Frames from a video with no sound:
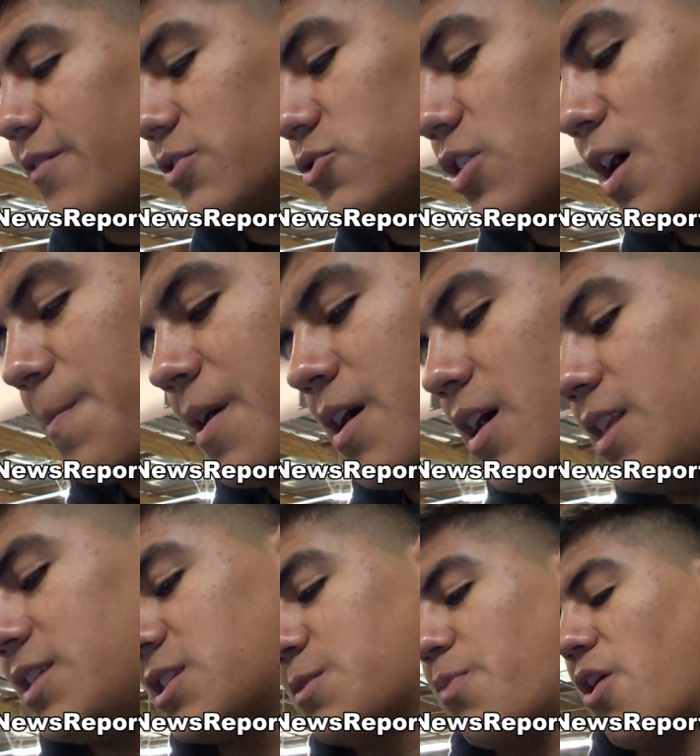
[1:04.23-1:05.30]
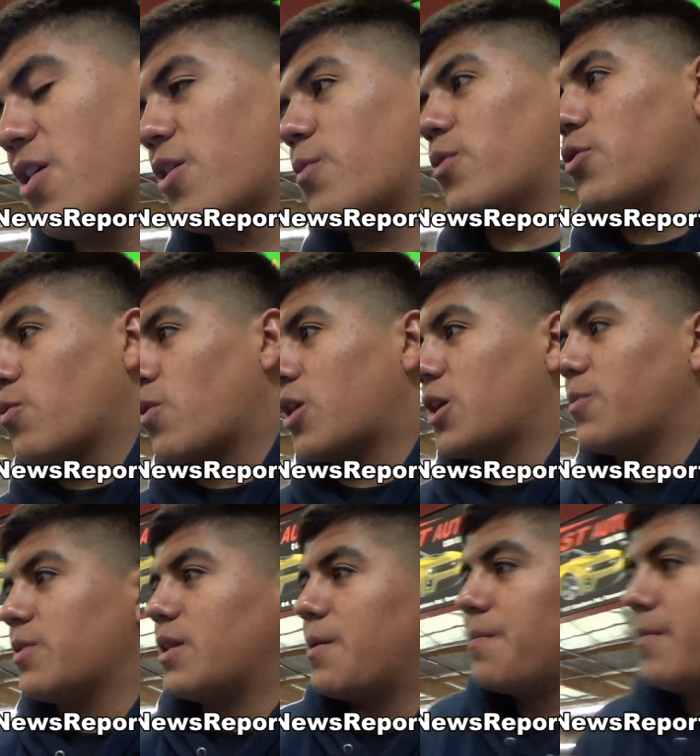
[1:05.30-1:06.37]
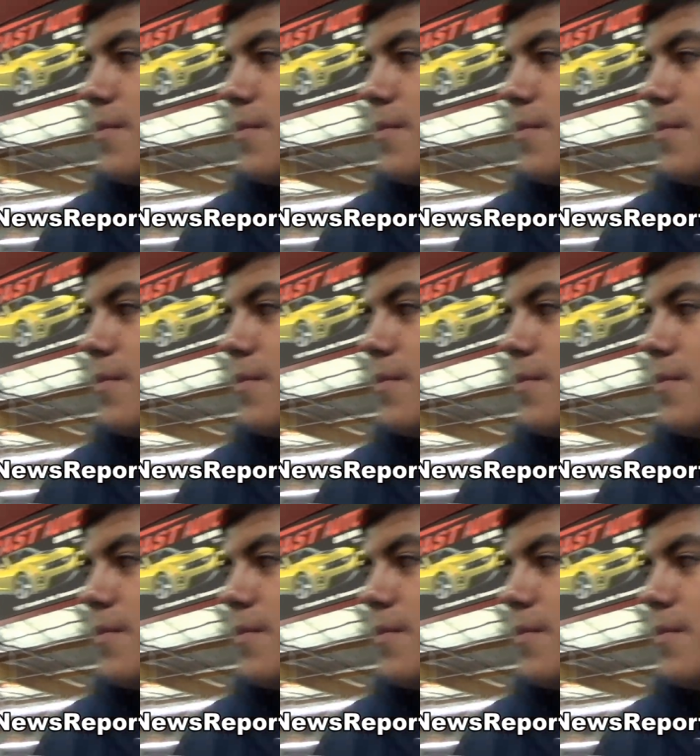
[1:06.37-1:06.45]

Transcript: ever drop Khan sparring when you were working with them?